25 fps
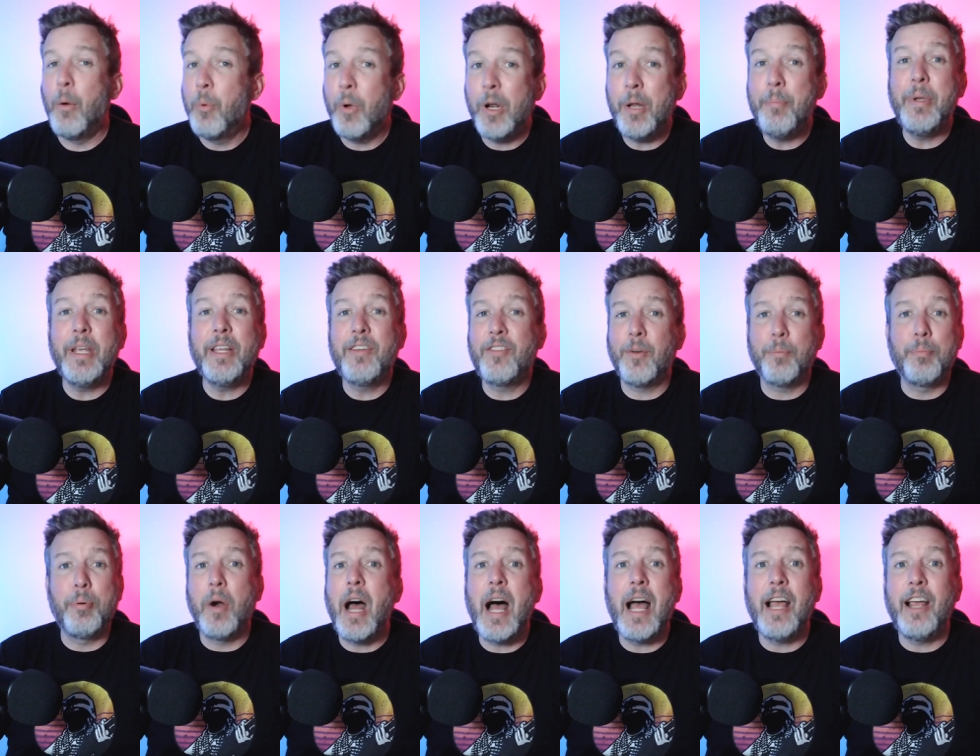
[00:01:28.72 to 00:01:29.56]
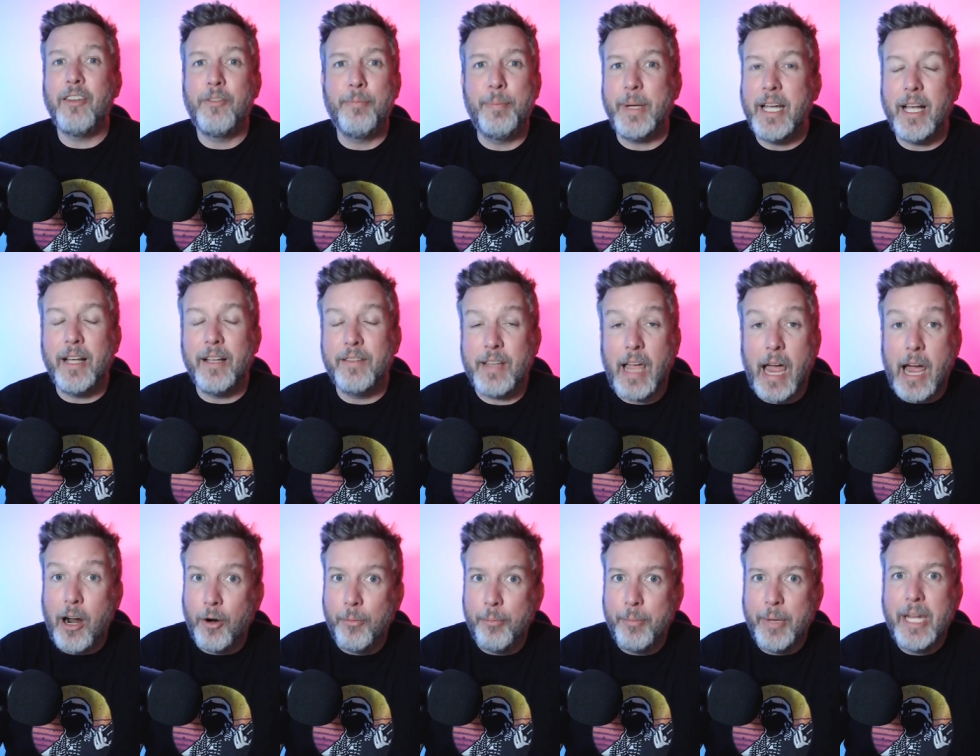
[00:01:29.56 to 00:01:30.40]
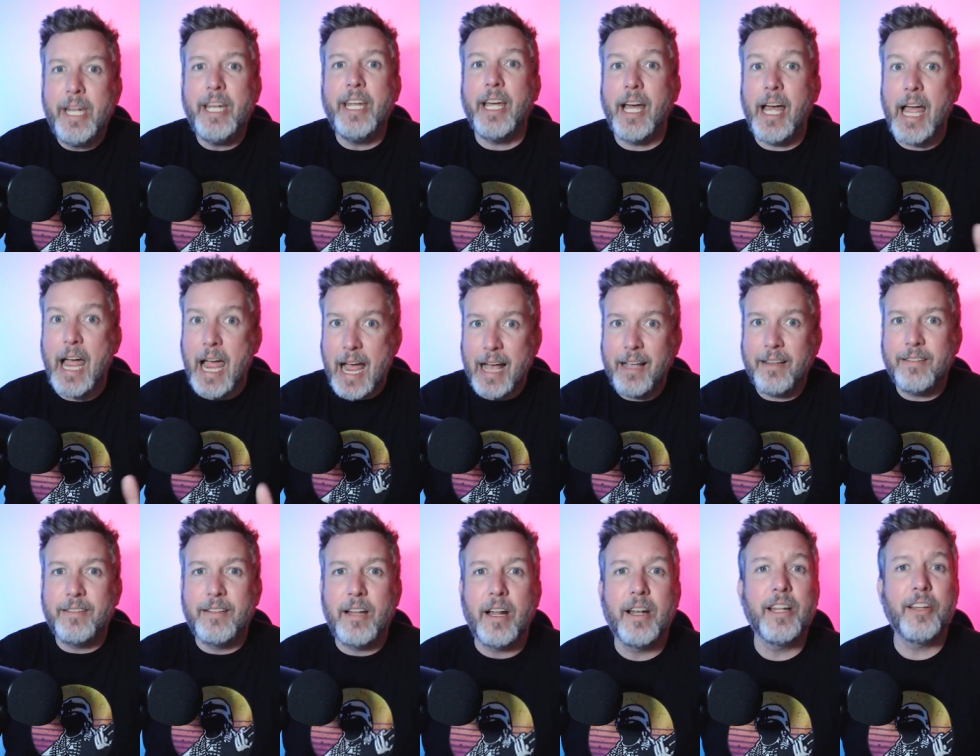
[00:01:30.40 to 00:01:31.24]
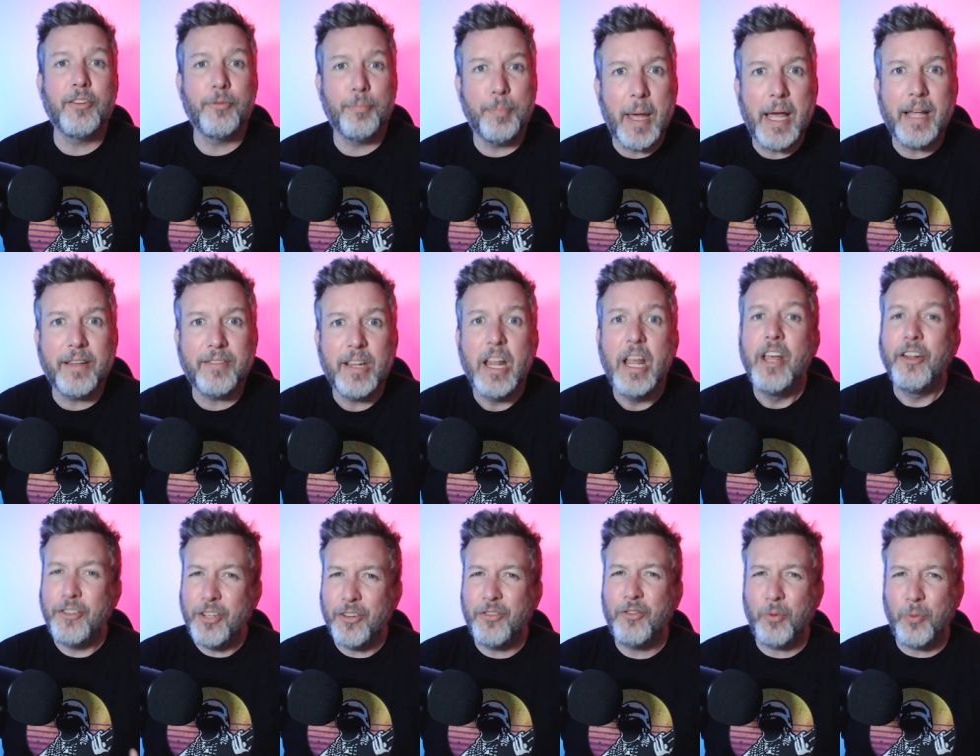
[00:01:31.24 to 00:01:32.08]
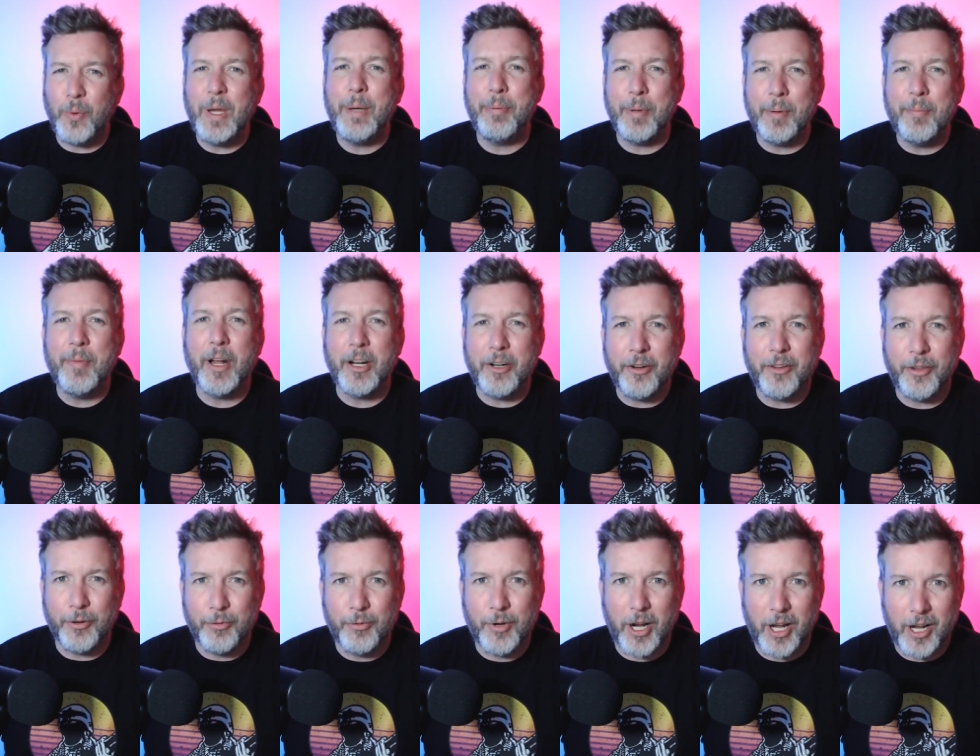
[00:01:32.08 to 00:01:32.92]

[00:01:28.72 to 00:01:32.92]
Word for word: I wouldn't be surprised because our media has done its best to sweep him under the